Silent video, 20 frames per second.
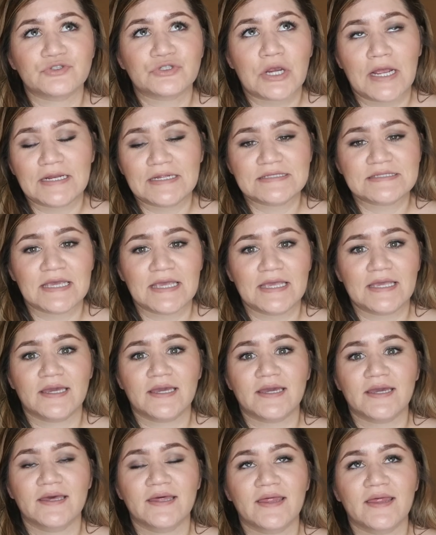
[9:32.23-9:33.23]
try to
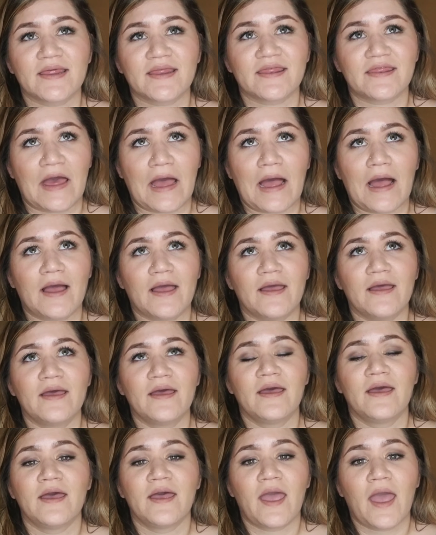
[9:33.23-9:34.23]
take that
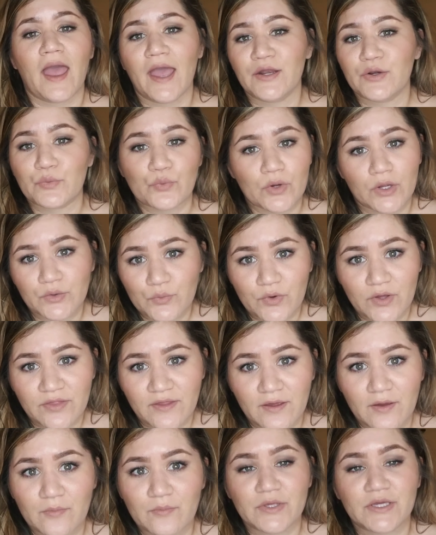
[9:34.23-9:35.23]
and run
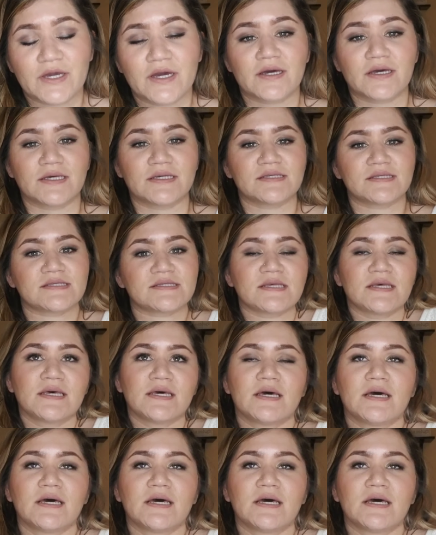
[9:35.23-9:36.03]
with it, because